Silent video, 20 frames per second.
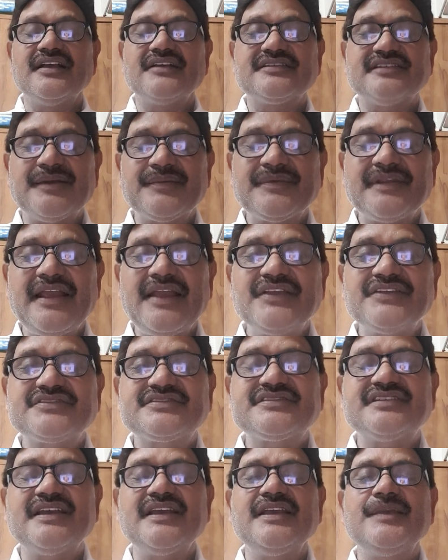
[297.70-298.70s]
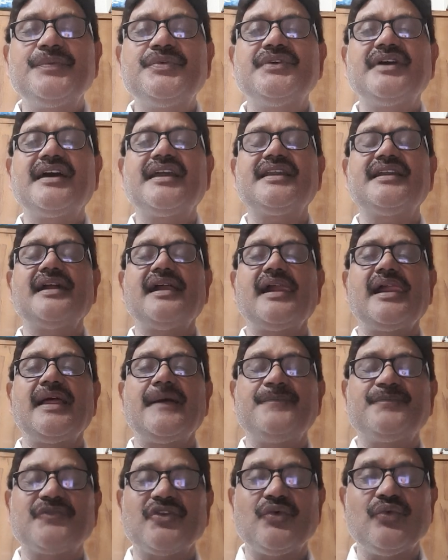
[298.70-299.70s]
sometimes if you
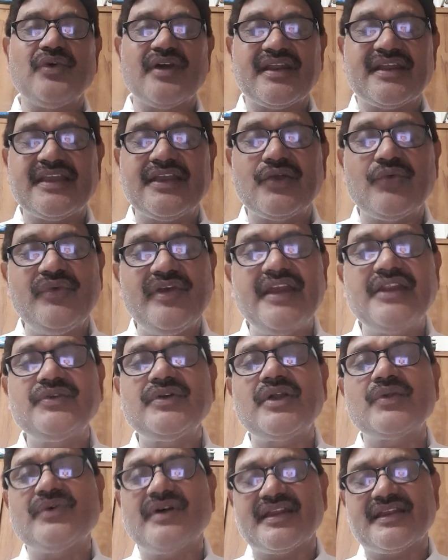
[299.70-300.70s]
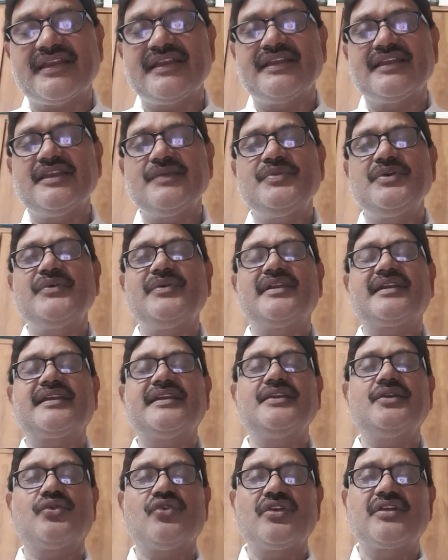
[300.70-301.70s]
are working, where you are working, if you are working
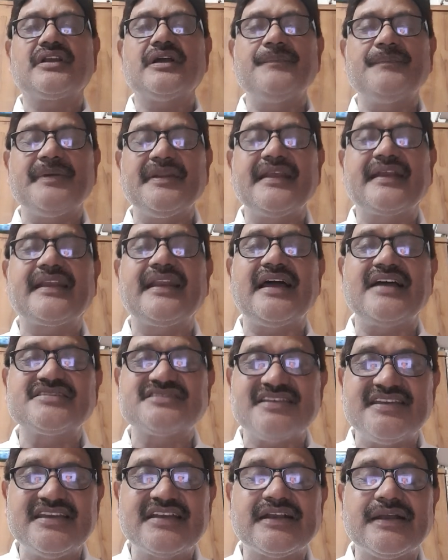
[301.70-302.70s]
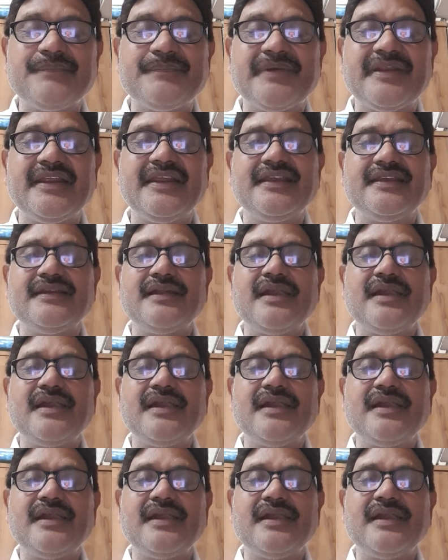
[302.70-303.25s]
in a good company, class A company,